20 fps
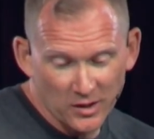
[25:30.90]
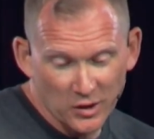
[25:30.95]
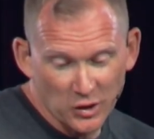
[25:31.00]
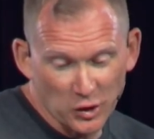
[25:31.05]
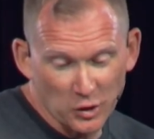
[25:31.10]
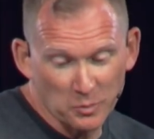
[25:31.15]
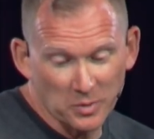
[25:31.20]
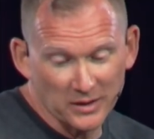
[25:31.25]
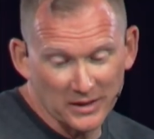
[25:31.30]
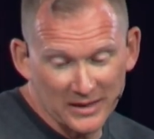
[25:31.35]

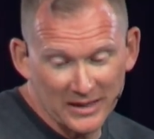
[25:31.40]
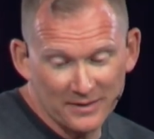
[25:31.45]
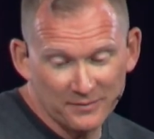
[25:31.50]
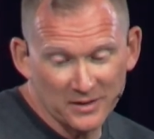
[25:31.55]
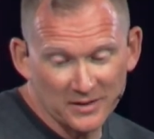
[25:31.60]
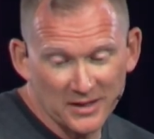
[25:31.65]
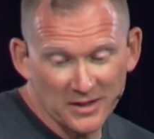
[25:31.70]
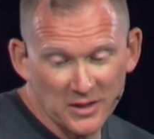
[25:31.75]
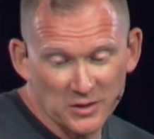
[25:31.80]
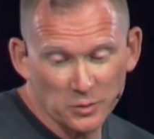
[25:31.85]
You believe
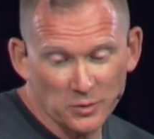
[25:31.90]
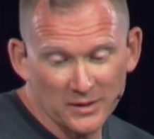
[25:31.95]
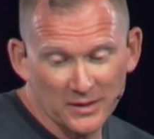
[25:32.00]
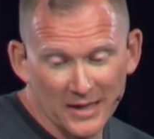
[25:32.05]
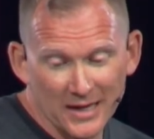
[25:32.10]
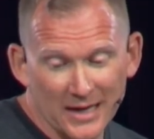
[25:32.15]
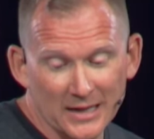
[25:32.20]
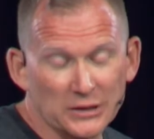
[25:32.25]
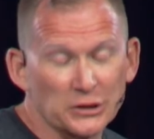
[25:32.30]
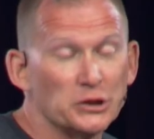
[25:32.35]
that there is one
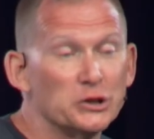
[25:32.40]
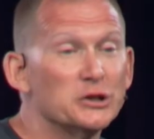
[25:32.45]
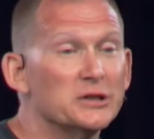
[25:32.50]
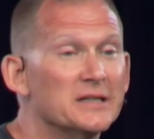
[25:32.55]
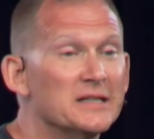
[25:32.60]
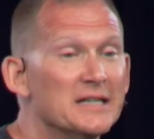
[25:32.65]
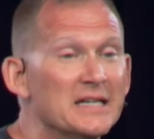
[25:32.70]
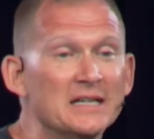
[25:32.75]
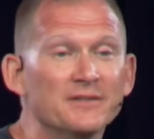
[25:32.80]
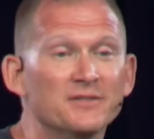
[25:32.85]
God?
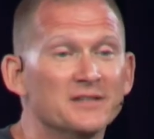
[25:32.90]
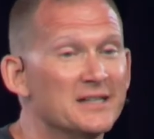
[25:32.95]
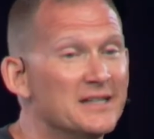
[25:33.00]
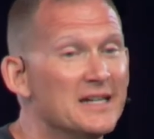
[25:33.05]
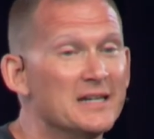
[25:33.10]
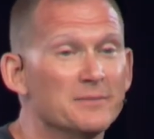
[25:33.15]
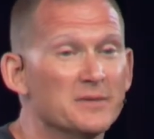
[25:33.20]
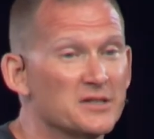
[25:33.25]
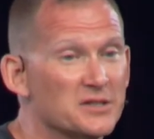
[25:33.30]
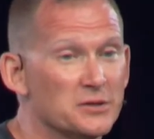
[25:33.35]
Good. Even the
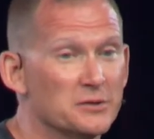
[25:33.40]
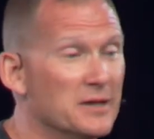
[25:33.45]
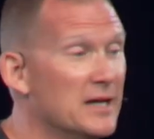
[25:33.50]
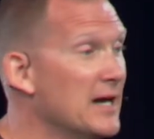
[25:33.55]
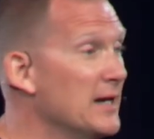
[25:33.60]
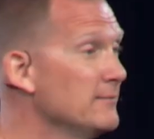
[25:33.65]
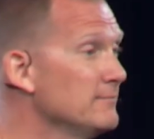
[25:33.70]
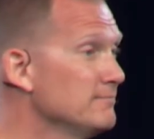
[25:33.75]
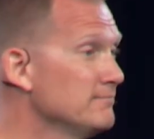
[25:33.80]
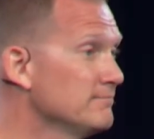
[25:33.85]
demons do
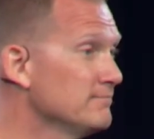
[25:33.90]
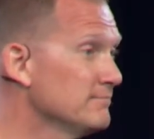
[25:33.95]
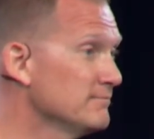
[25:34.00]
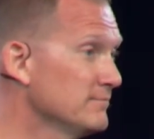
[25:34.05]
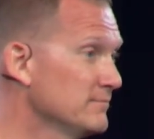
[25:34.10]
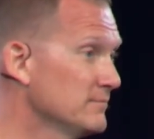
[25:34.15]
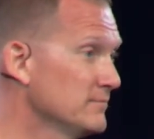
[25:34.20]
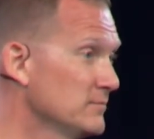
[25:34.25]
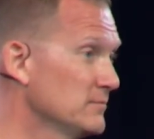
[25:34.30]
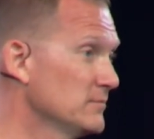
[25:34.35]
that.
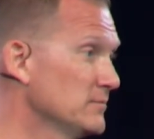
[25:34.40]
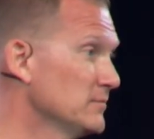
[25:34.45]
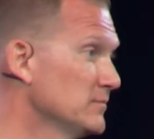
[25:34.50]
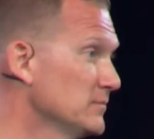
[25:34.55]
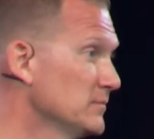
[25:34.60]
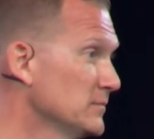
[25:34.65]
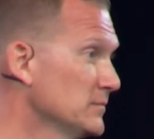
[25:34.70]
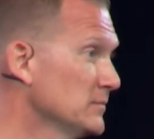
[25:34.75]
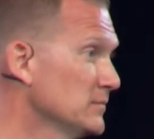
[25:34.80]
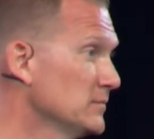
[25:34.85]

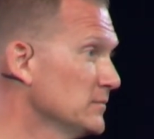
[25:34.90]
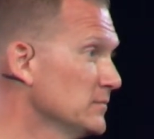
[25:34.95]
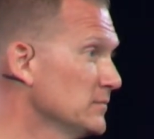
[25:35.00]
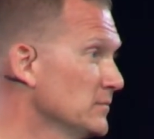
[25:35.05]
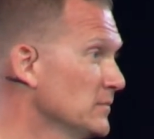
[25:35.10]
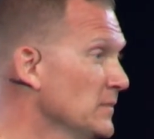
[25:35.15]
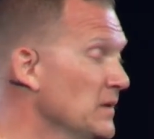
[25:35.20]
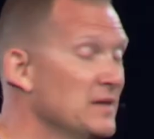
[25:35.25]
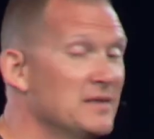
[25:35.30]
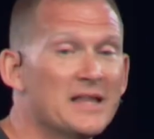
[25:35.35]

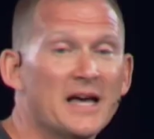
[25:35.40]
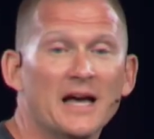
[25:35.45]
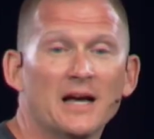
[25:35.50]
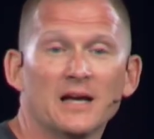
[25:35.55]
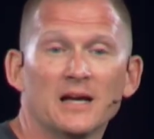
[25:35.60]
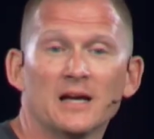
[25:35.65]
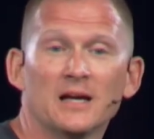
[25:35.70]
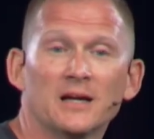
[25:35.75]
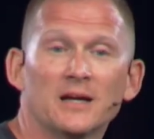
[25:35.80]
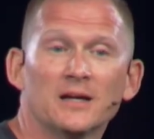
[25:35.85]

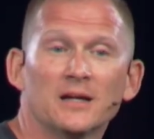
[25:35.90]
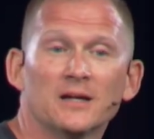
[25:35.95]
That